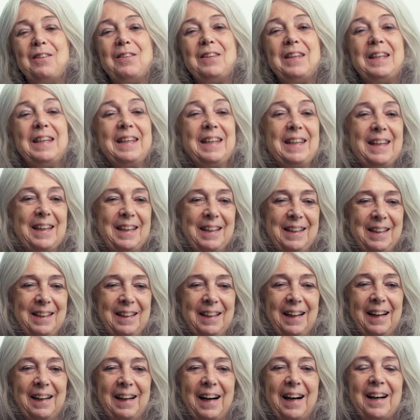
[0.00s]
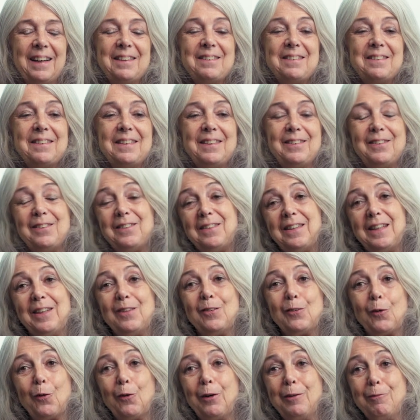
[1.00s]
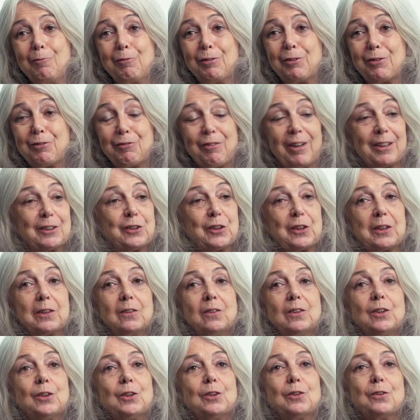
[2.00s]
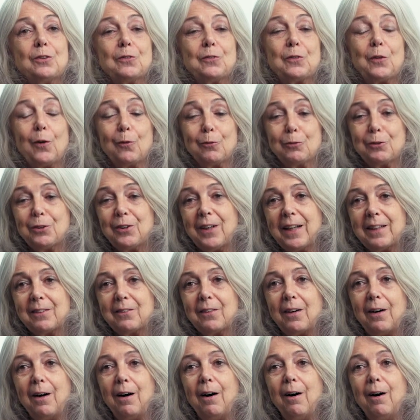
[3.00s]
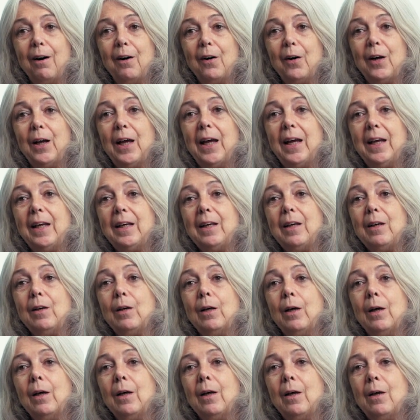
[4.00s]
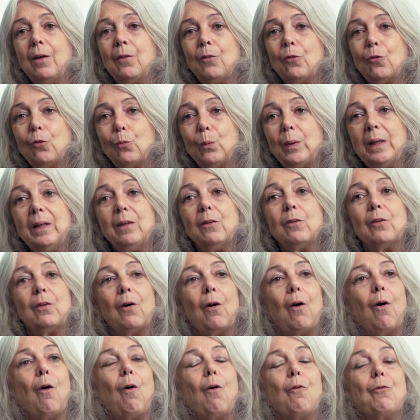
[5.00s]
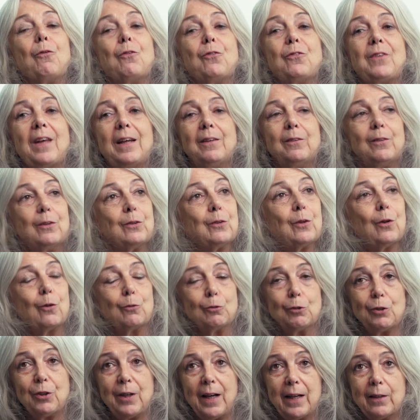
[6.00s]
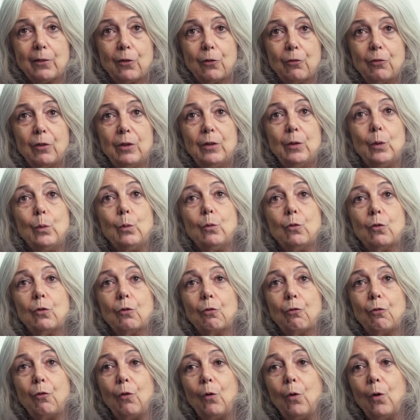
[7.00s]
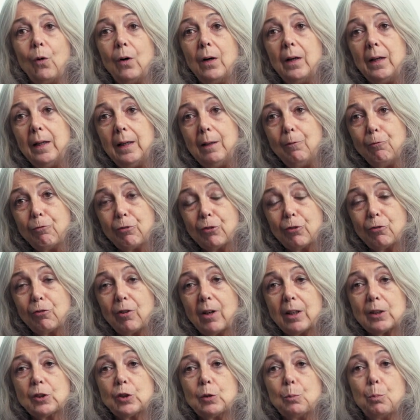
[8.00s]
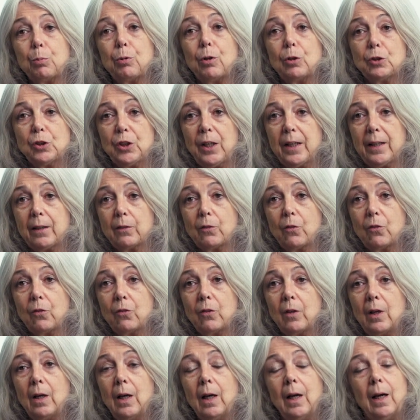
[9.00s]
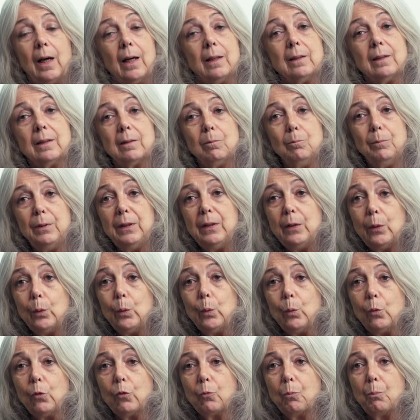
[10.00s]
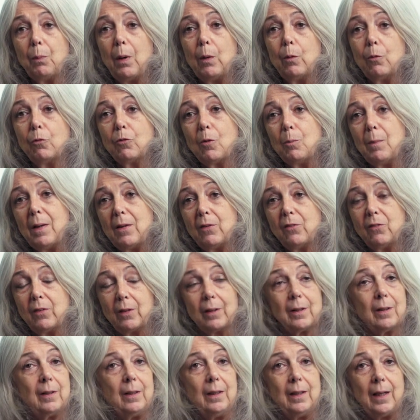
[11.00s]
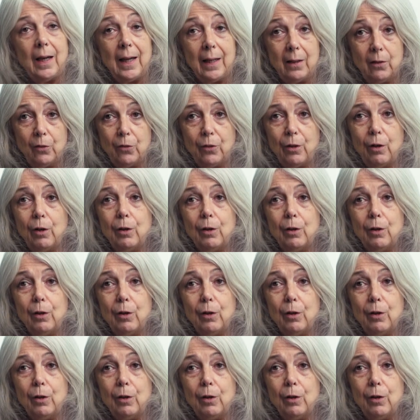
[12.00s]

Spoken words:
The ICCs, or Infrastructure Conditions of Contract, are a suite of standard contracts for use for infrastructure projects and can be used both domestically and